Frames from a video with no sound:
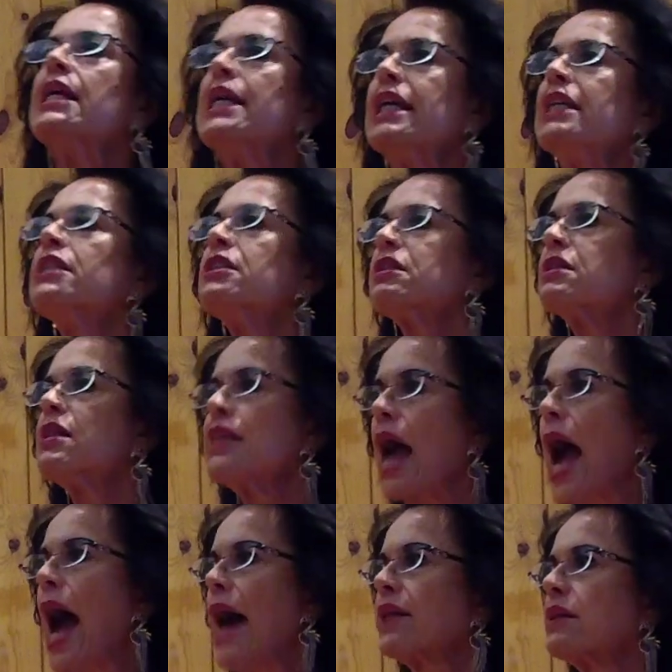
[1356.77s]
It is
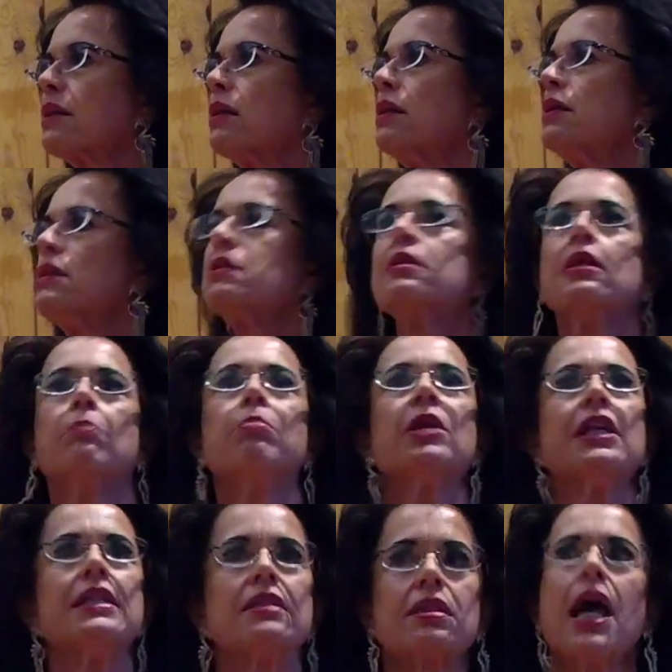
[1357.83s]
that
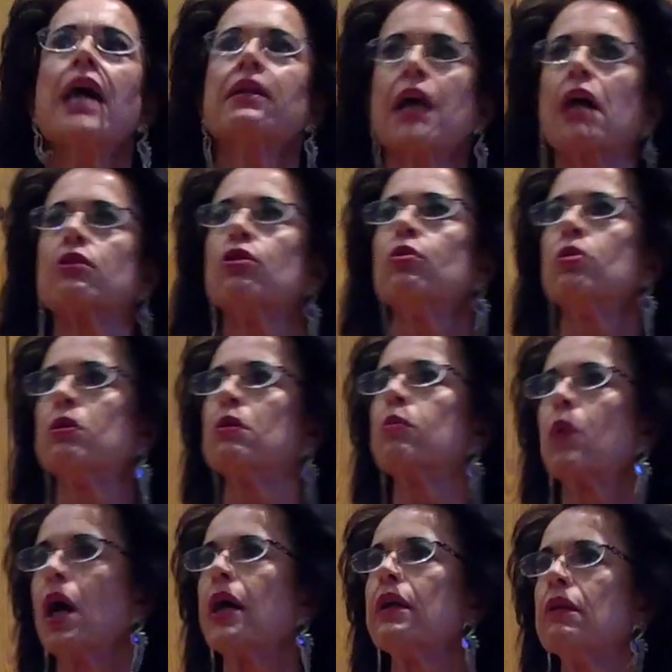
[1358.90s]
simple. Is that not cool or what?